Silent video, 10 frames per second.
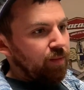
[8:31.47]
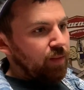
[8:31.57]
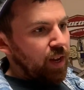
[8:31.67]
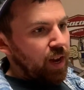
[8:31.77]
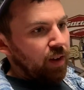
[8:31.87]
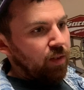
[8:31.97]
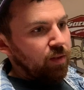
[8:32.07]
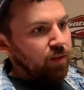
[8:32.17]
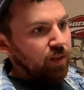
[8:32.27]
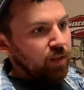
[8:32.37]

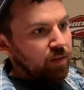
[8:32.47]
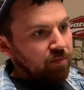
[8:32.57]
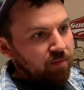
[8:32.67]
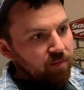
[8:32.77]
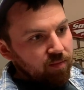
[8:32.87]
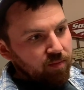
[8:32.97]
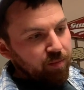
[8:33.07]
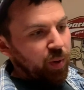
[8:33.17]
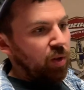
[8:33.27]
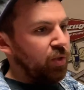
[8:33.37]
angles,
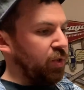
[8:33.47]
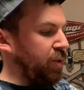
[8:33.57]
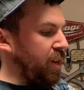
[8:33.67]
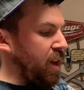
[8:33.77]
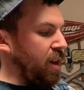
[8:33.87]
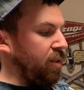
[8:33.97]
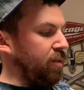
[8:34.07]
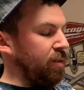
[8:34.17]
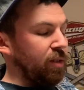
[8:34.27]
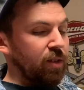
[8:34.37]
ball joint
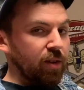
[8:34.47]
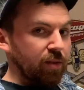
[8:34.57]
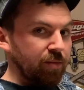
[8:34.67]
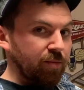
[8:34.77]
angles.